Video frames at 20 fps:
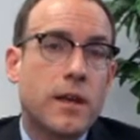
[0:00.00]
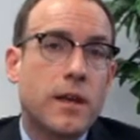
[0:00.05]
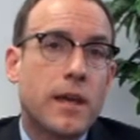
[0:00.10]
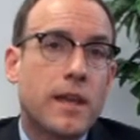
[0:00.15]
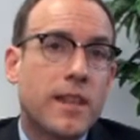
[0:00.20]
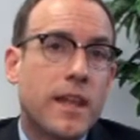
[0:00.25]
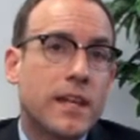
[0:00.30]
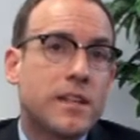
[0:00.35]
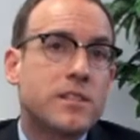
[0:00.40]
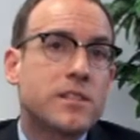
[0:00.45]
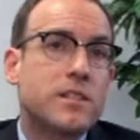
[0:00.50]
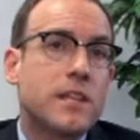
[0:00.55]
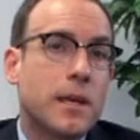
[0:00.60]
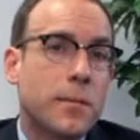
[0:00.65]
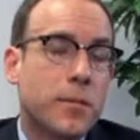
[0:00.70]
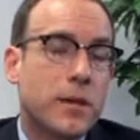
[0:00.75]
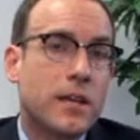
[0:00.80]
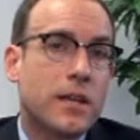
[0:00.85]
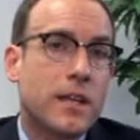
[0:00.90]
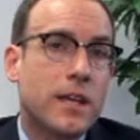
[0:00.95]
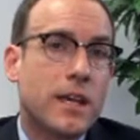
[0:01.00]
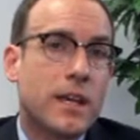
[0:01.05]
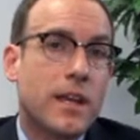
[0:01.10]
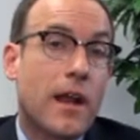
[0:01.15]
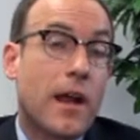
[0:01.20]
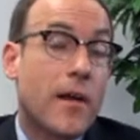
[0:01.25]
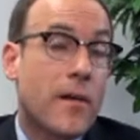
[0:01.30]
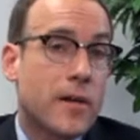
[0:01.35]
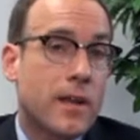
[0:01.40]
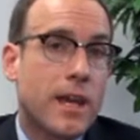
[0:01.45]
And that's typically, in
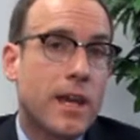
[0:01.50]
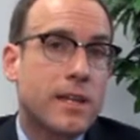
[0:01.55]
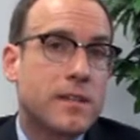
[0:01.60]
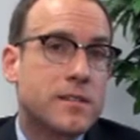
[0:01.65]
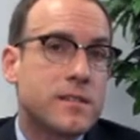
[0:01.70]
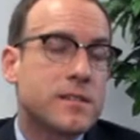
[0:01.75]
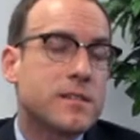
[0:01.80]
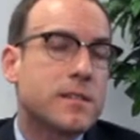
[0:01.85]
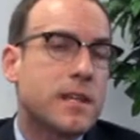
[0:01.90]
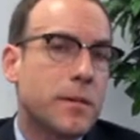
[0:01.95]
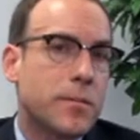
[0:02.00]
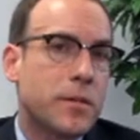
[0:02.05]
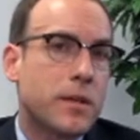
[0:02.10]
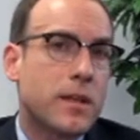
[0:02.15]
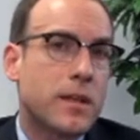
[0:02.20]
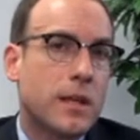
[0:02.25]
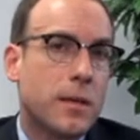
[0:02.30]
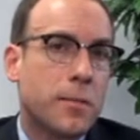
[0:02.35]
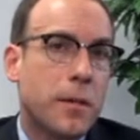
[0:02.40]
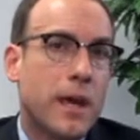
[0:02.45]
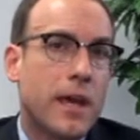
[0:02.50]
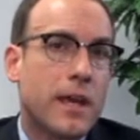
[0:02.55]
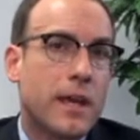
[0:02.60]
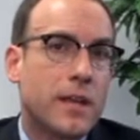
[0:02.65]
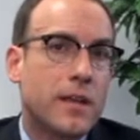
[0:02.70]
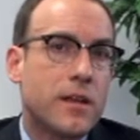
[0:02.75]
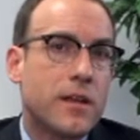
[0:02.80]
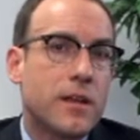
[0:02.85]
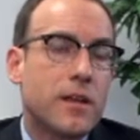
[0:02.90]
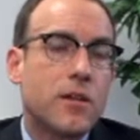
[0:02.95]
our cases, typically
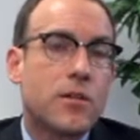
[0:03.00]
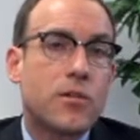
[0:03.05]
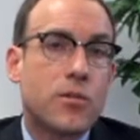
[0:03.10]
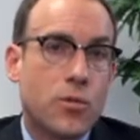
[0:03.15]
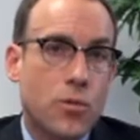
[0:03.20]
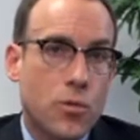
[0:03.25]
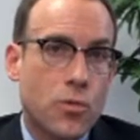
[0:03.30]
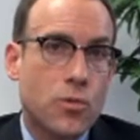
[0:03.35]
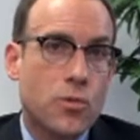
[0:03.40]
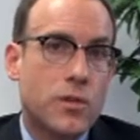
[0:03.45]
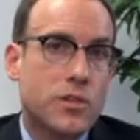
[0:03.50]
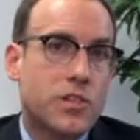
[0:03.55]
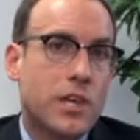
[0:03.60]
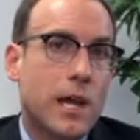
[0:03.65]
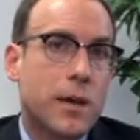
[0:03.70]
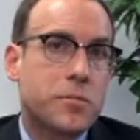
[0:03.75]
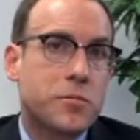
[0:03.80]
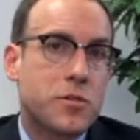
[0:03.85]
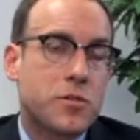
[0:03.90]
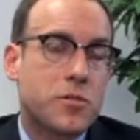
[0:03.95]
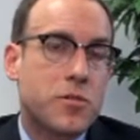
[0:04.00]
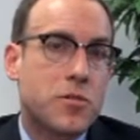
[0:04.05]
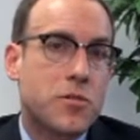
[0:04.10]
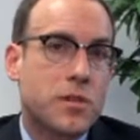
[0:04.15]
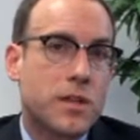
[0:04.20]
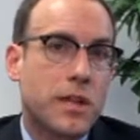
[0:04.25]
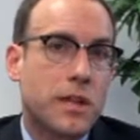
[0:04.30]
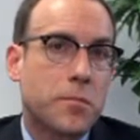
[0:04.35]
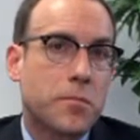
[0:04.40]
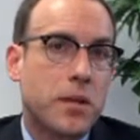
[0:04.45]
paid through the Chapter
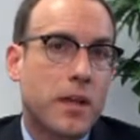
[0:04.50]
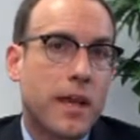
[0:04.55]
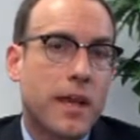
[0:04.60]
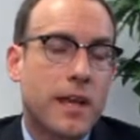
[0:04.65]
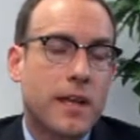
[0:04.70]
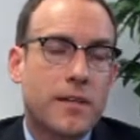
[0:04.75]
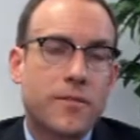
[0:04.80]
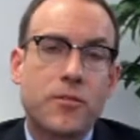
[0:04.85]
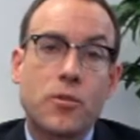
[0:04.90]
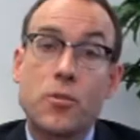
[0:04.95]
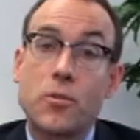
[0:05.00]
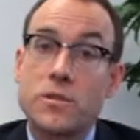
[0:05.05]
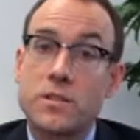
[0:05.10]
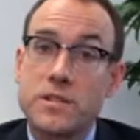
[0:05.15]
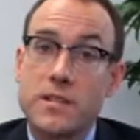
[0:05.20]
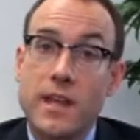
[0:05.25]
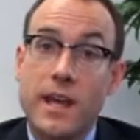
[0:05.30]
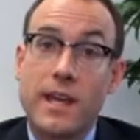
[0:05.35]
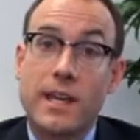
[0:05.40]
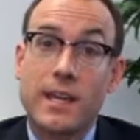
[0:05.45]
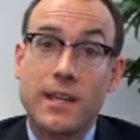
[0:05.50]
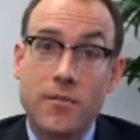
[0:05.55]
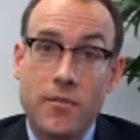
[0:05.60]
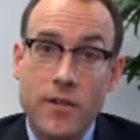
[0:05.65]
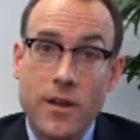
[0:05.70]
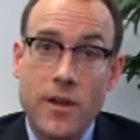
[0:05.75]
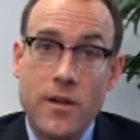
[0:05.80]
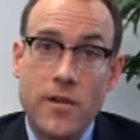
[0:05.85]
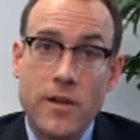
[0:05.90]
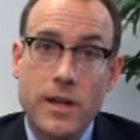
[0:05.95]
13 plan. Of course, that can
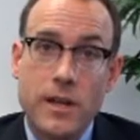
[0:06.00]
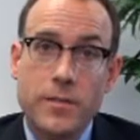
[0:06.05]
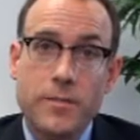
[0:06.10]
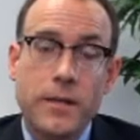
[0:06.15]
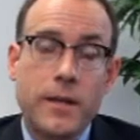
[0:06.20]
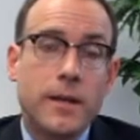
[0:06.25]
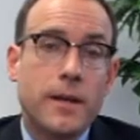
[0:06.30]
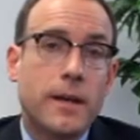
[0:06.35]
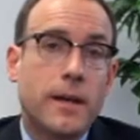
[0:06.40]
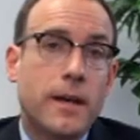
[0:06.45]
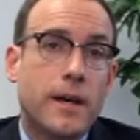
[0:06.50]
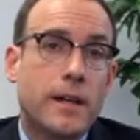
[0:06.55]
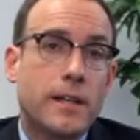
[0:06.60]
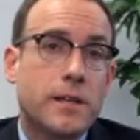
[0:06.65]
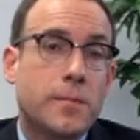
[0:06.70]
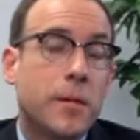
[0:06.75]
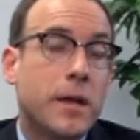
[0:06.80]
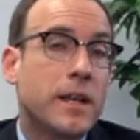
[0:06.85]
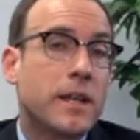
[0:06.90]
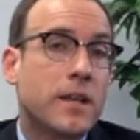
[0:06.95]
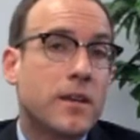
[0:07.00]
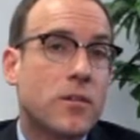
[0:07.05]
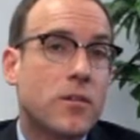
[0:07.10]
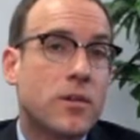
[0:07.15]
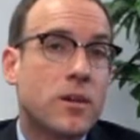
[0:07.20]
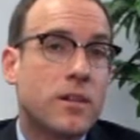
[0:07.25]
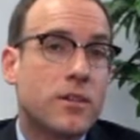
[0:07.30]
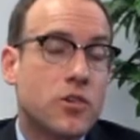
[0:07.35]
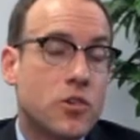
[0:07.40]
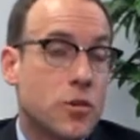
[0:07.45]
vary depending
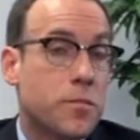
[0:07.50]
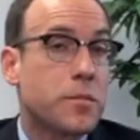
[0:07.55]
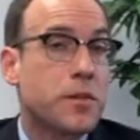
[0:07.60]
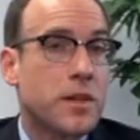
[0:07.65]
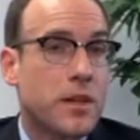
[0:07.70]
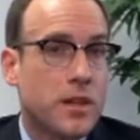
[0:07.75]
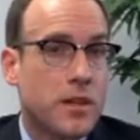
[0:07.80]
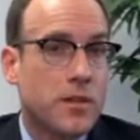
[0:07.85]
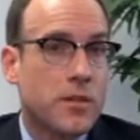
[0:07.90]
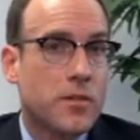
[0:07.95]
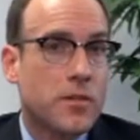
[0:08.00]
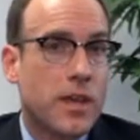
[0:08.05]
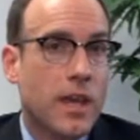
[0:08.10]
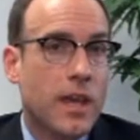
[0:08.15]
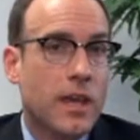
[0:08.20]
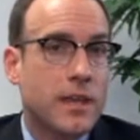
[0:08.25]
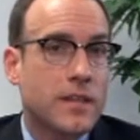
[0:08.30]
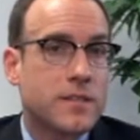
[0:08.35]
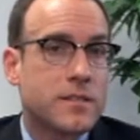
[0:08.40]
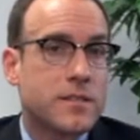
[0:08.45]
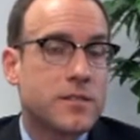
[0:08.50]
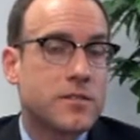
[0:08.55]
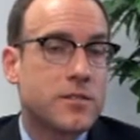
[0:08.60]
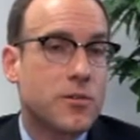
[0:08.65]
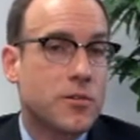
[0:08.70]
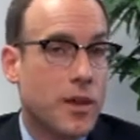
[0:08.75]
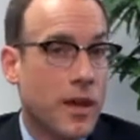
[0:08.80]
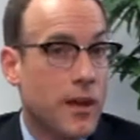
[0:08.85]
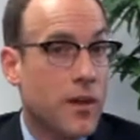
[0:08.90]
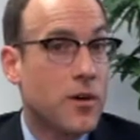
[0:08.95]
on your particular case,
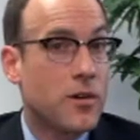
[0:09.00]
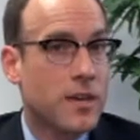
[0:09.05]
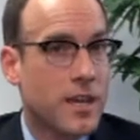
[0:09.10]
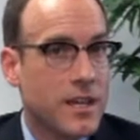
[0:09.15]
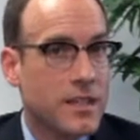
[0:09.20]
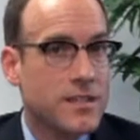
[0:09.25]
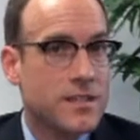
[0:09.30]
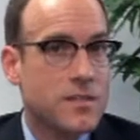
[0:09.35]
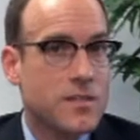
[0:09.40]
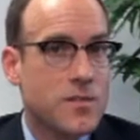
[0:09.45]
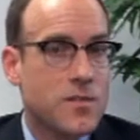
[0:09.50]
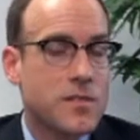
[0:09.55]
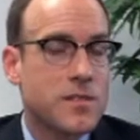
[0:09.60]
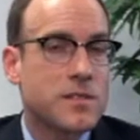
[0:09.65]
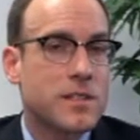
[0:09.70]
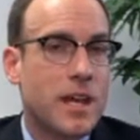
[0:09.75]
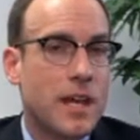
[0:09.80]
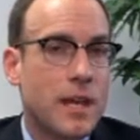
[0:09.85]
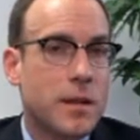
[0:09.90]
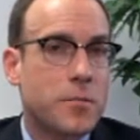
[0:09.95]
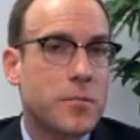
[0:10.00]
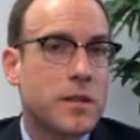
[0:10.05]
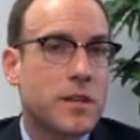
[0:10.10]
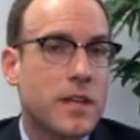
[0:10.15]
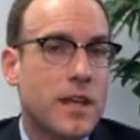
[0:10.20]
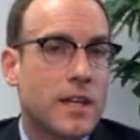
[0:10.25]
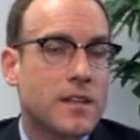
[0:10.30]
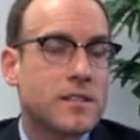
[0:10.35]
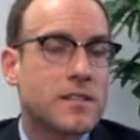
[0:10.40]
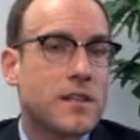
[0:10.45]
so not all cases are the same, but
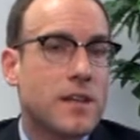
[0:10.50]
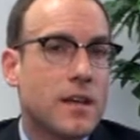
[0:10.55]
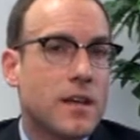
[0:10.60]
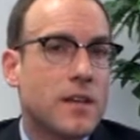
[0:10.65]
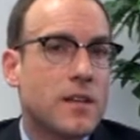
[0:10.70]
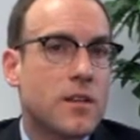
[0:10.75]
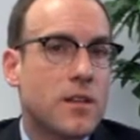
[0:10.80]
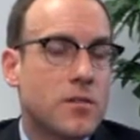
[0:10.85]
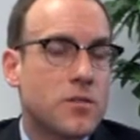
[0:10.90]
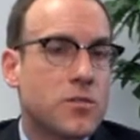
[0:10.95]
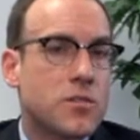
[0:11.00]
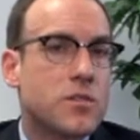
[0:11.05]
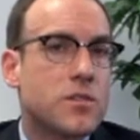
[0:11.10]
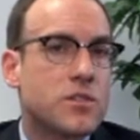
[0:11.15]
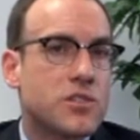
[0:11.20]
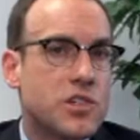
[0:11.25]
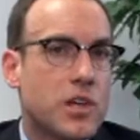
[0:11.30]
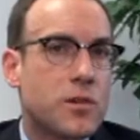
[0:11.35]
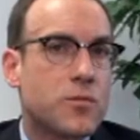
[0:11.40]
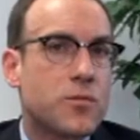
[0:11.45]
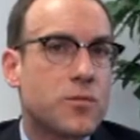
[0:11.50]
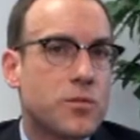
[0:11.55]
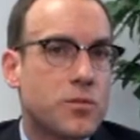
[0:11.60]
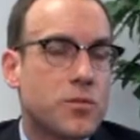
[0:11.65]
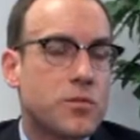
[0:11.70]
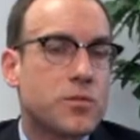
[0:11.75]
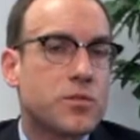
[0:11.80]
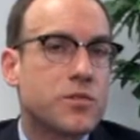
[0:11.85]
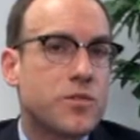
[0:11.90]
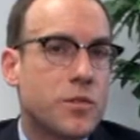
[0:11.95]
those are the general
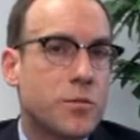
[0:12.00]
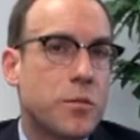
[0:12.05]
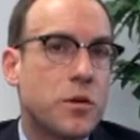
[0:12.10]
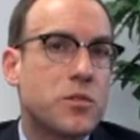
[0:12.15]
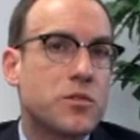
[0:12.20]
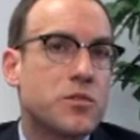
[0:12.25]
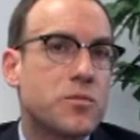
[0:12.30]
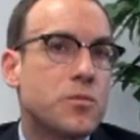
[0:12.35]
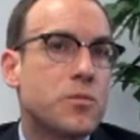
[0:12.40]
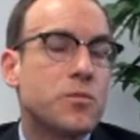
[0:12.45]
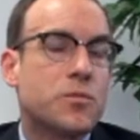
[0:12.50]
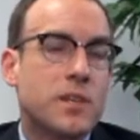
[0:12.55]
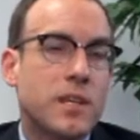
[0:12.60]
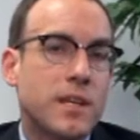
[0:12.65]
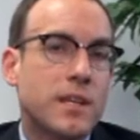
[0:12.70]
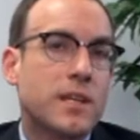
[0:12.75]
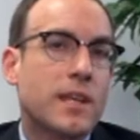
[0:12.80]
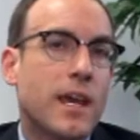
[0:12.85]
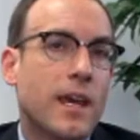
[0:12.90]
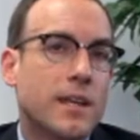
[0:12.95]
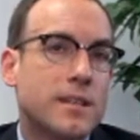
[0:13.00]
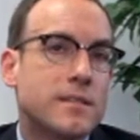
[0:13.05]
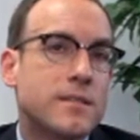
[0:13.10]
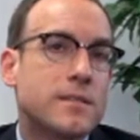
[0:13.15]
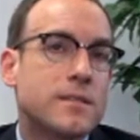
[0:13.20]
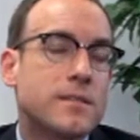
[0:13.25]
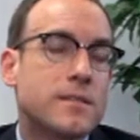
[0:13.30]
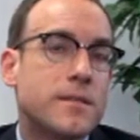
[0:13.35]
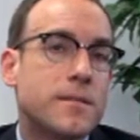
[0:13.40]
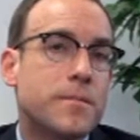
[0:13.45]
rules for most routine
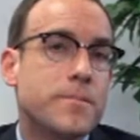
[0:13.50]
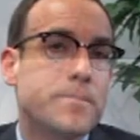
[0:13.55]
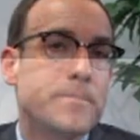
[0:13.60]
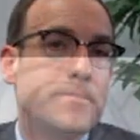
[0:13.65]
cases.